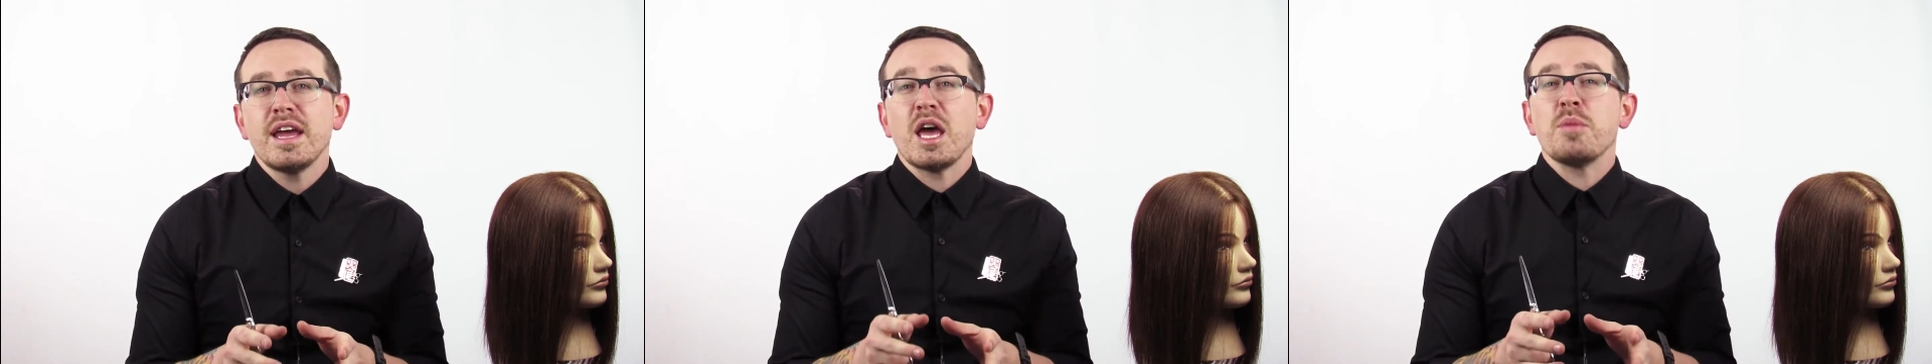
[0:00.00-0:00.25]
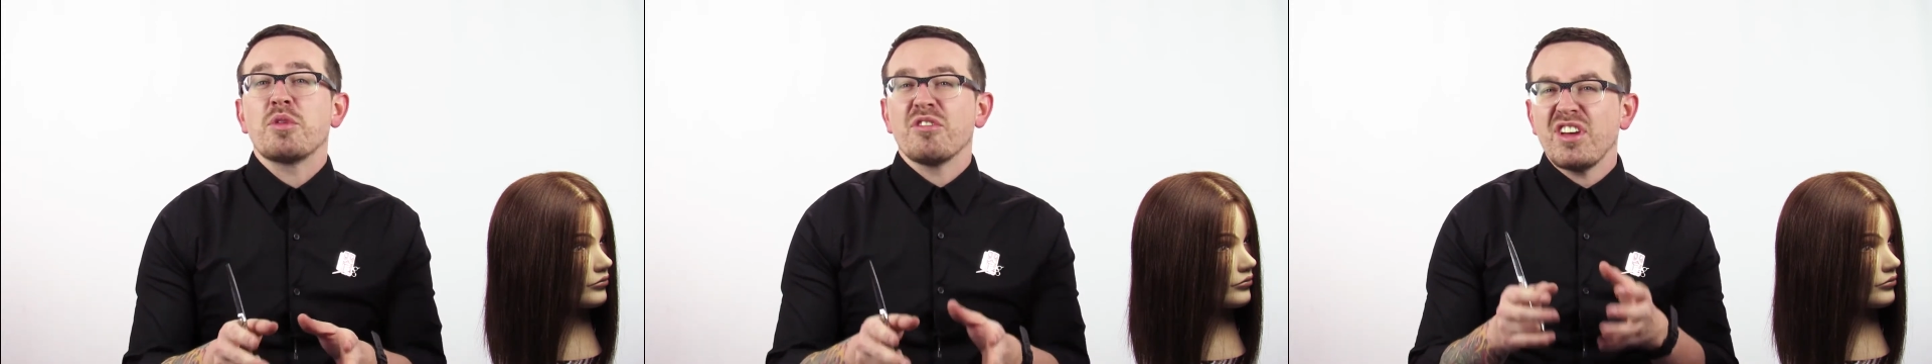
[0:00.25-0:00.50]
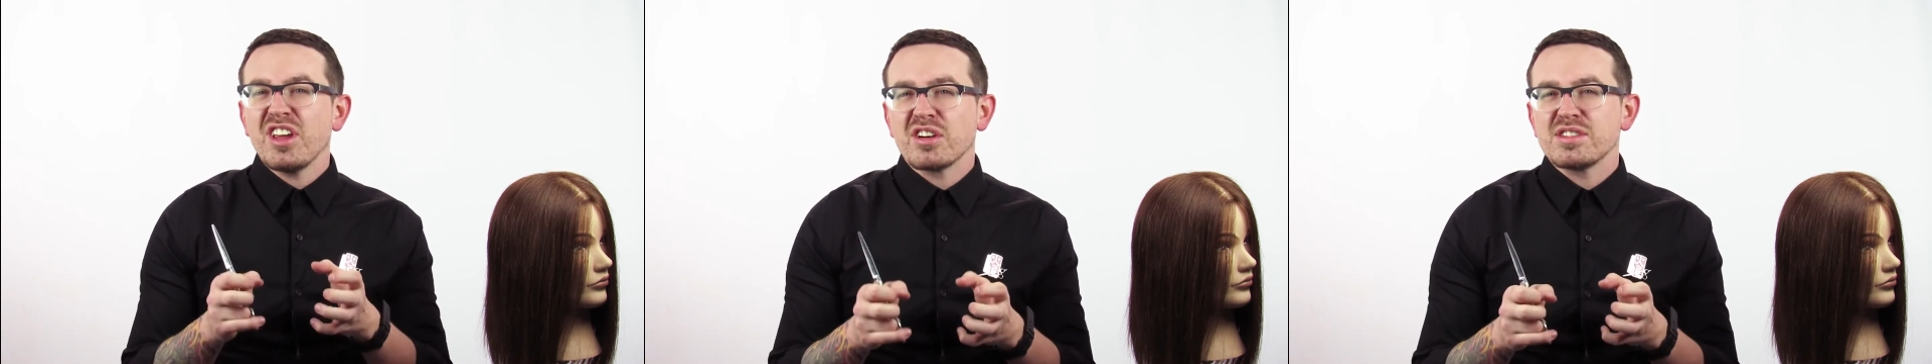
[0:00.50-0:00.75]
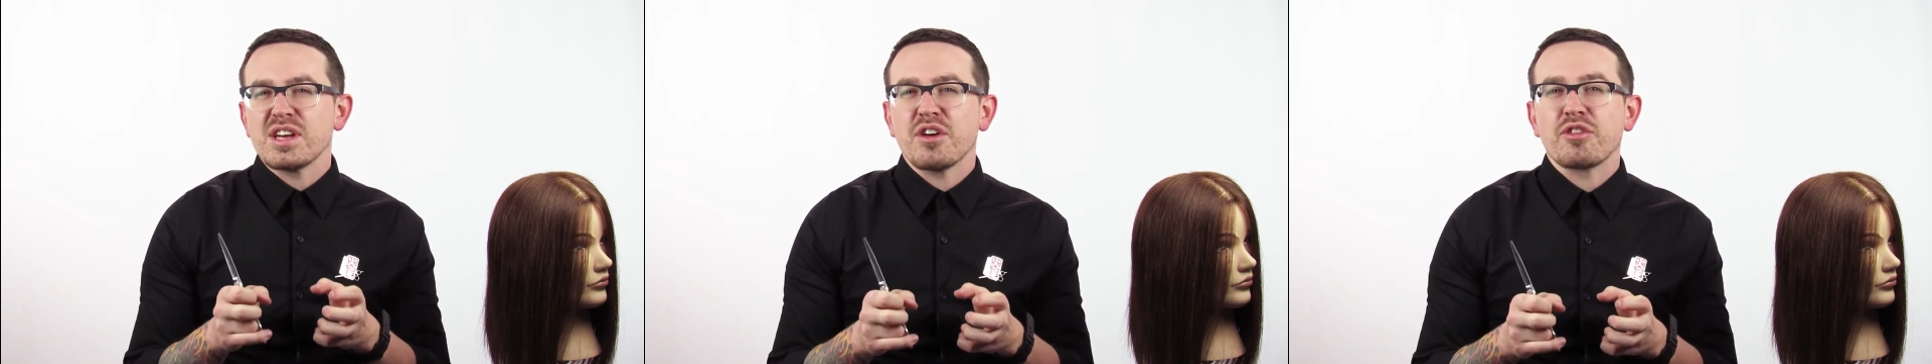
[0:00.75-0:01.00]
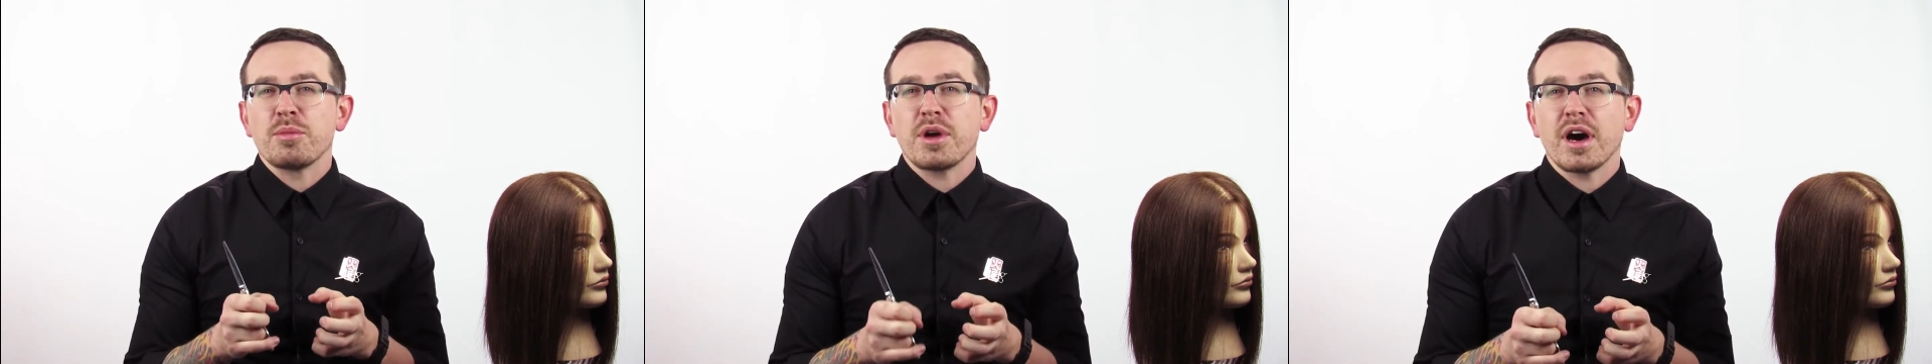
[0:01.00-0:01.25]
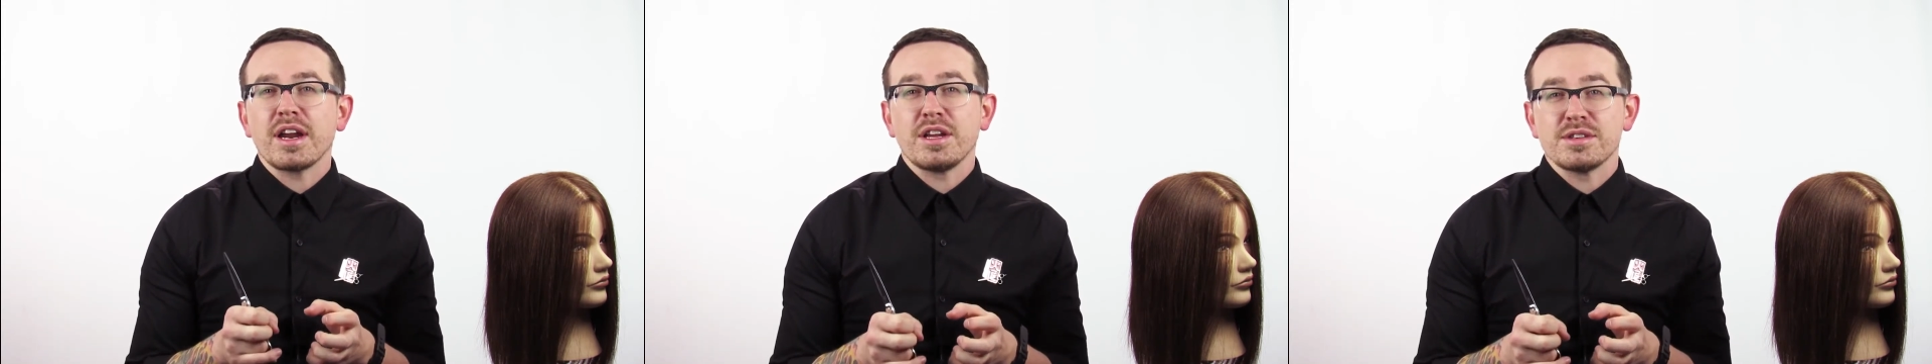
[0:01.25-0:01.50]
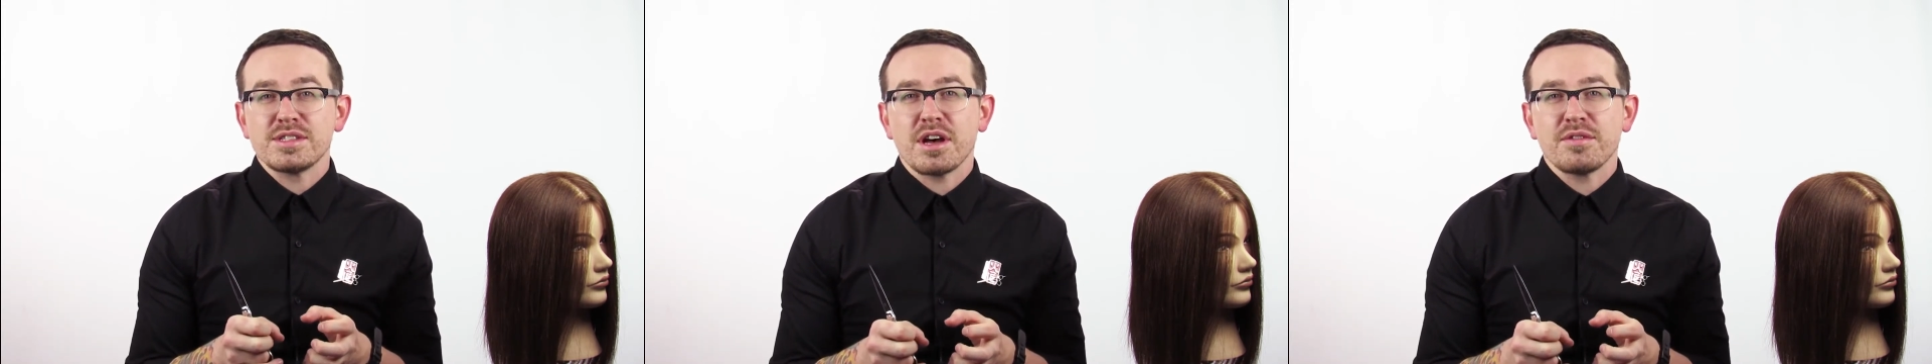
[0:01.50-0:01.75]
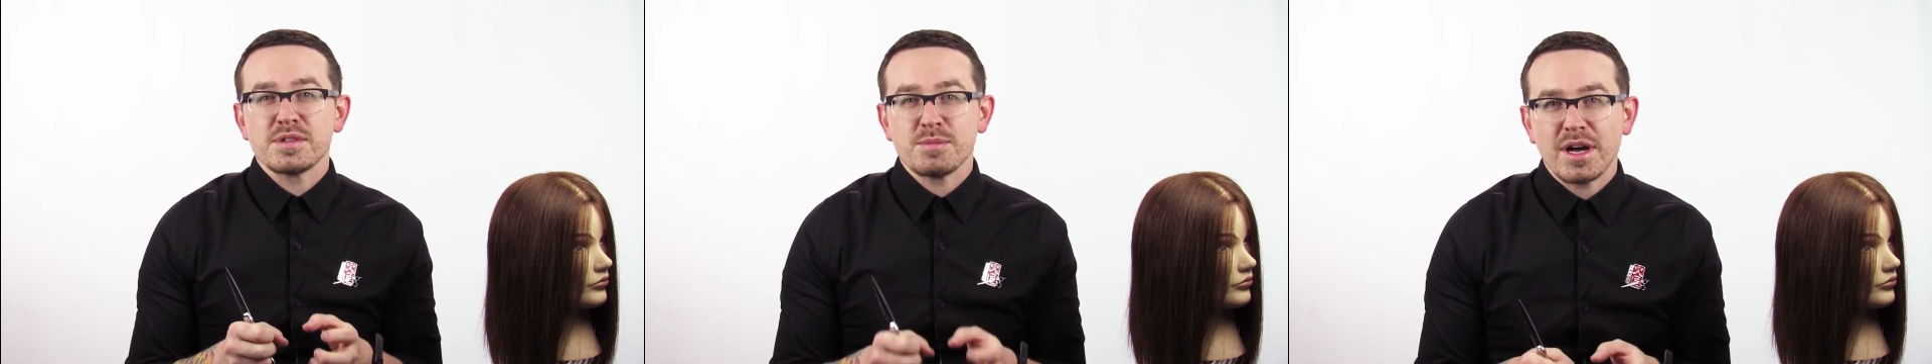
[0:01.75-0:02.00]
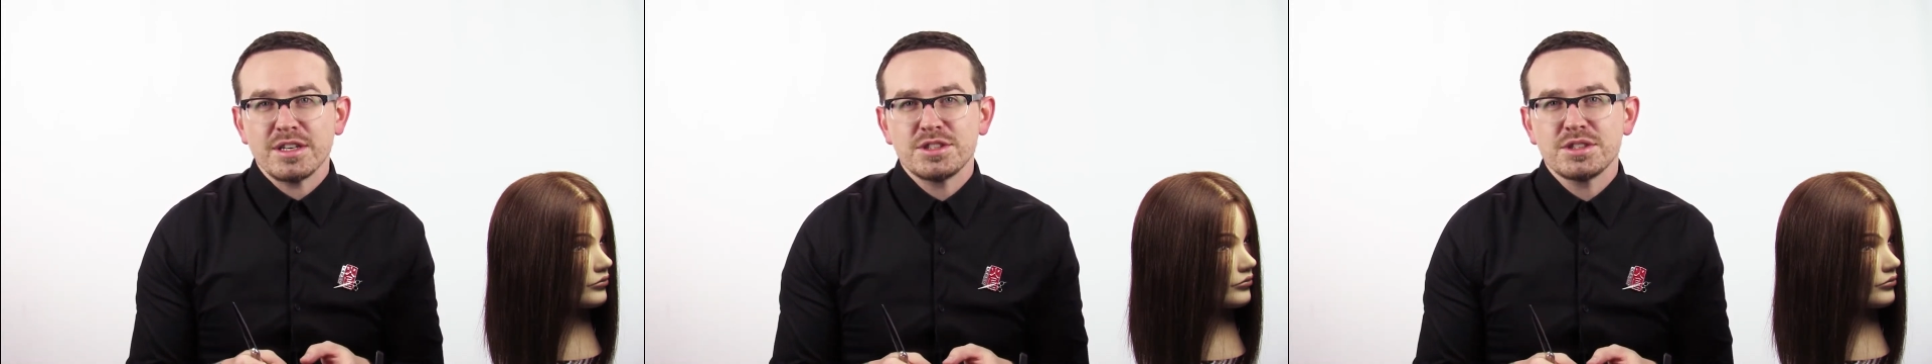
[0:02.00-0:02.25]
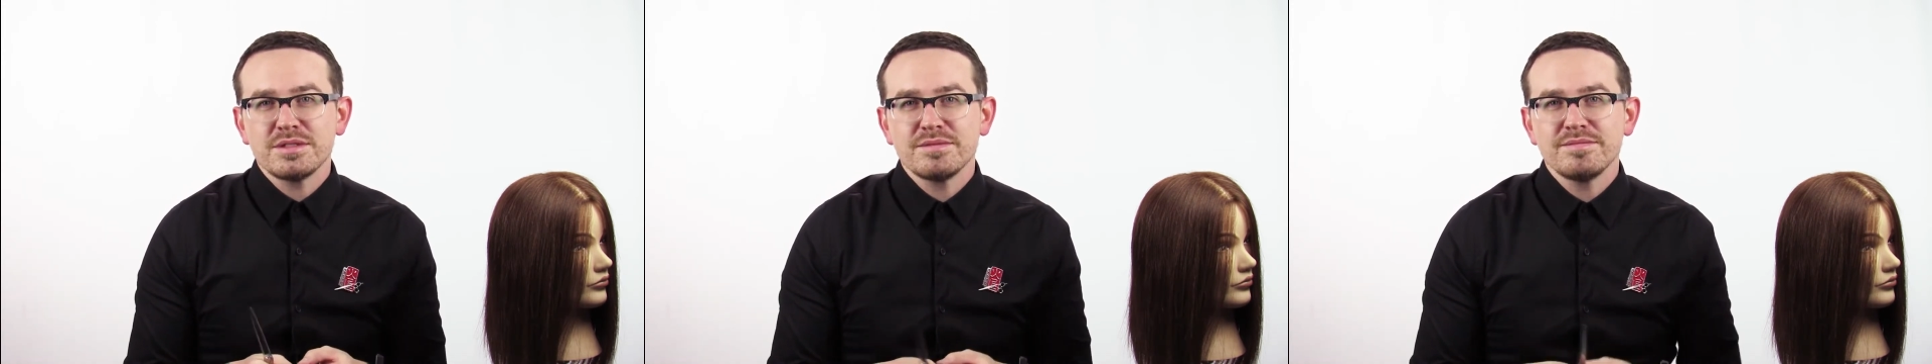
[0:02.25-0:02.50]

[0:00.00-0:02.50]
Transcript: and prevent yourself from cutting yourself as much.